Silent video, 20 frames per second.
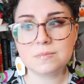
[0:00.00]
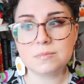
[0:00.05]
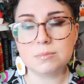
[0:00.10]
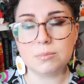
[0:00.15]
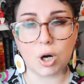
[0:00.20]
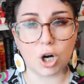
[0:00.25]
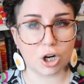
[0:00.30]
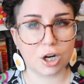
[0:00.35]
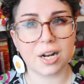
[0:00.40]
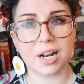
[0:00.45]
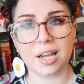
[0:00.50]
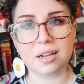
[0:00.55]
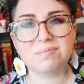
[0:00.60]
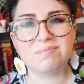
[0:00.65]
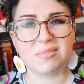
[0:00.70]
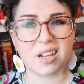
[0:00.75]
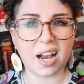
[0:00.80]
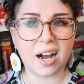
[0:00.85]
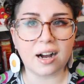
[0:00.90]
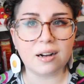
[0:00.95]
marketing?
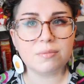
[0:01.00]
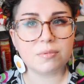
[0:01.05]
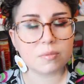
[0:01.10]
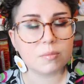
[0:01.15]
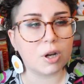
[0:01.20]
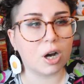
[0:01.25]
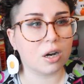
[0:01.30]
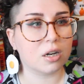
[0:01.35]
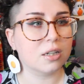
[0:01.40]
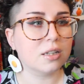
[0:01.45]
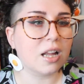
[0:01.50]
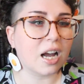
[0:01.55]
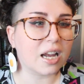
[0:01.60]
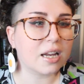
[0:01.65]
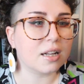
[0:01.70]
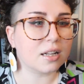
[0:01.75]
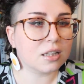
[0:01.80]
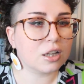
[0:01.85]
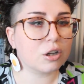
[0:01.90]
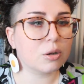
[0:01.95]
Yeah, not gonna
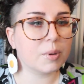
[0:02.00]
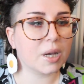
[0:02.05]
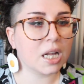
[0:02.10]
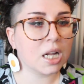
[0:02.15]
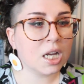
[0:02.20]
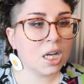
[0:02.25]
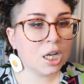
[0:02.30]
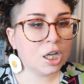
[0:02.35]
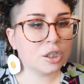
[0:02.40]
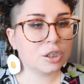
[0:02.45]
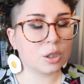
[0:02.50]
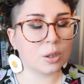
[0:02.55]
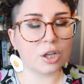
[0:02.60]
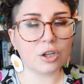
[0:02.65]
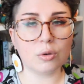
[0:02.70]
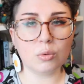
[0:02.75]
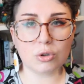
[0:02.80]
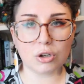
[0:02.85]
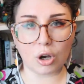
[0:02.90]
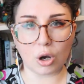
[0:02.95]
lie, a little bit, so that
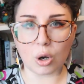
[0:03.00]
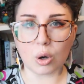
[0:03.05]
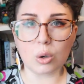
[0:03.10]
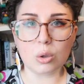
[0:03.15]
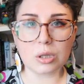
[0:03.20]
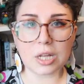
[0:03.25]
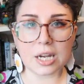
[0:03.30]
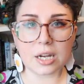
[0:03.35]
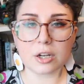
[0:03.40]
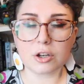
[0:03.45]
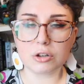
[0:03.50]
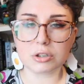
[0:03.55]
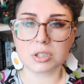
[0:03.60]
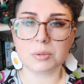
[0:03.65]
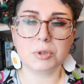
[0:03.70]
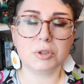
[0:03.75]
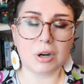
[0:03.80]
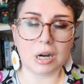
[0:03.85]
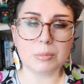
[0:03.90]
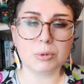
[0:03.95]
you know, like your
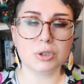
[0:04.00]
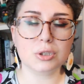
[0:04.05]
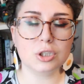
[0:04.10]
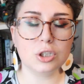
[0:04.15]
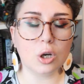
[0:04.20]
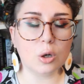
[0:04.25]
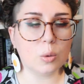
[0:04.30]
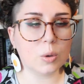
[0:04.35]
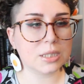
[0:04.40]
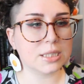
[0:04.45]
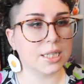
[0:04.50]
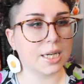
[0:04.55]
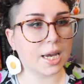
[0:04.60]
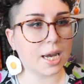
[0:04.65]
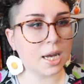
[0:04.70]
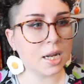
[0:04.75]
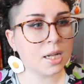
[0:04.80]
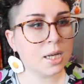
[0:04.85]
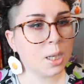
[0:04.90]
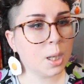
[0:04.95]
subscribers know what to
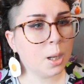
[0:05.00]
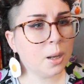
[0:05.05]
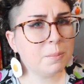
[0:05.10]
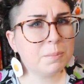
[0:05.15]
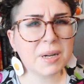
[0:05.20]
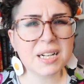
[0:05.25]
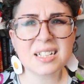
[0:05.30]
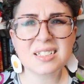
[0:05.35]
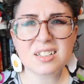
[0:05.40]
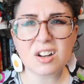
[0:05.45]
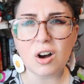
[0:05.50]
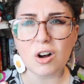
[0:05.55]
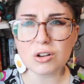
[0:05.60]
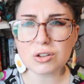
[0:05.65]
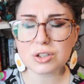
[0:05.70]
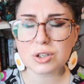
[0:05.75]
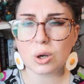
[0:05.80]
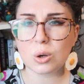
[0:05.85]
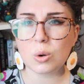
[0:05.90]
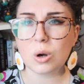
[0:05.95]
get. But it's
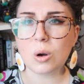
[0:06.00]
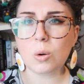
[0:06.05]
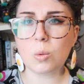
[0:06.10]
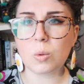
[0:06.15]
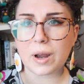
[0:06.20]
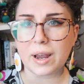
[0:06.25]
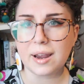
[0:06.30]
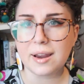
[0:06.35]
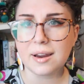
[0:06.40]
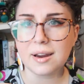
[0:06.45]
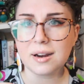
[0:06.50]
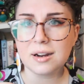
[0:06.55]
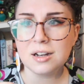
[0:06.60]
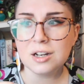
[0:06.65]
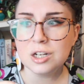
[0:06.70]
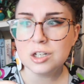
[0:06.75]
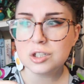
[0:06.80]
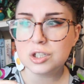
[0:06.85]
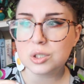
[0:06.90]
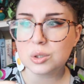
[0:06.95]
also a way
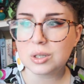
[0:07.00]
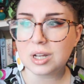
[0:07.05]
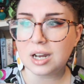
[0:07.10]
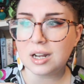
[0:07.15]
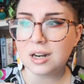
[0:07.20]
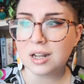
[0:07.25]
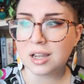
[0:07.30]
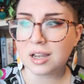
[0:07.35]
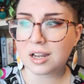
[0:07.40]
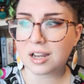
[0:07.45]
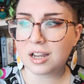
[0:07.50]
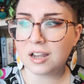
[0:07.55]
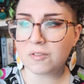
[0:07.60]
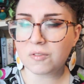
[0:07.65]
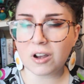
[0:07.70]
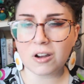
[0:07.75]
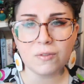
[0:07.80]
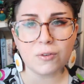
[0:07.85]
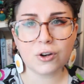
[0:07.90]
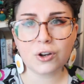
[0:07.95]
so that like
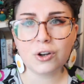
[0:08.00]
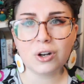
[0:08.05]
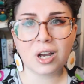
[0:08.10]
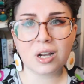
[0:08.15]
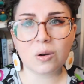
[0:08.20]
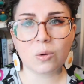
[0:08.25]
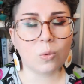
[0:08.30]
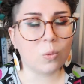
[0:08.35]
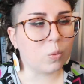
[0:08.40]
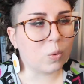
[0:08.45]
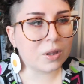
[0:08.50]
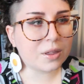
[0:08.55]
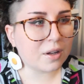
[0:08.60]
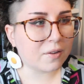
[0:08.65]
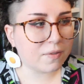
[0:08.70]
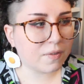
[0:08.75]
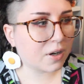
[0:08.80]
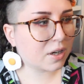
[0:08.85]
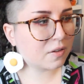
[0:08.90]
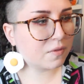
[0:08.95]
if ever you're like, what the
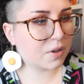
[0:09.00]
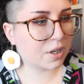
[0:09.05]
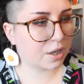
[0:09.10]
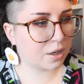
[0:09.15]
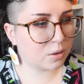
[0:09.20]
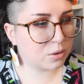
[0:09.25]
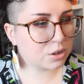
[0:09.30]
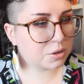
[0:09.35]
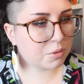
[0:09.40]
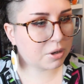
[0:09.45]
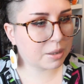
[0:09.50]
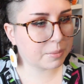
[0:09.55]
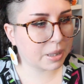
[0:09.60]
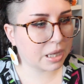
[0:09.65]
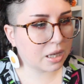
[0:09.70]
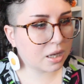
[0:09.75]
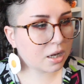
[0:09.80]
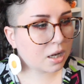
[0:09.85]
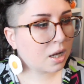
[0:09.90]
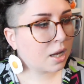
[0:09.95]
fuck video do I
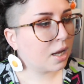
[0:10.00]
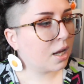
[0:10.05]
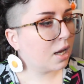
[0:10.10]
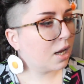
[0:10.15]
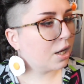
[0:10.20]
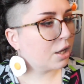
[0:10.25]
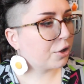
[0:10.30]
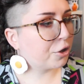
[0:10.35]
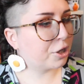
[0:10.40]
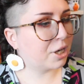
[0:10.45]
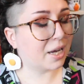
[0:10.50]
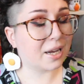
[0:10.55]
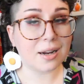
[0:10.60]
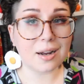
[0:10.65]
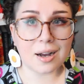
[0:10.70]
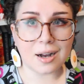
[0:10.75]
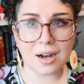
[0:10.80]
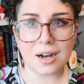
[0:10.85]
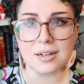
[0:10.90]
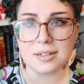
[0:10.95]
make? You're like,
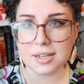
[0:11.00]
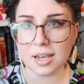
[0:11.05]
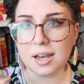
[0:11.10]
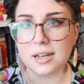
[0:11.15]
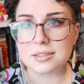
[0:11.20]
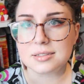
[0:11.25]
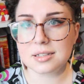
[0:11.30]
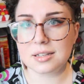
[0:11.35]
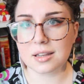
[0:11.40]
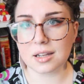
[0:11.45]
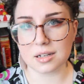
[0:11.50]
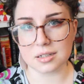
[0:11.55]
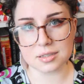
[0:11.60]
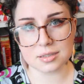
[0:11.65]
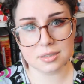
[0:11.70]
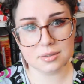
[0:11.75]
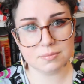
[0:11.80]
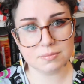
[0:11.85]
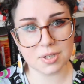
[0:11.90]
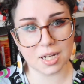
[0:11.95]
ah, yes,
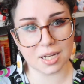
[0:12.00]
this.